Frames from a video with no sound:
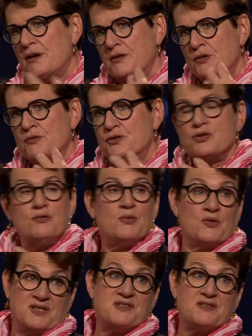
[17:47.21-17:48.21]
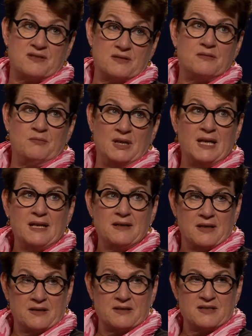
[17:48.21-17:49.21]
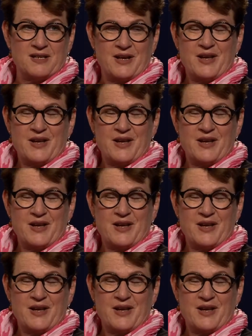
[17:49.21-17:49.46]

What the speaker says: your tumor is malignant,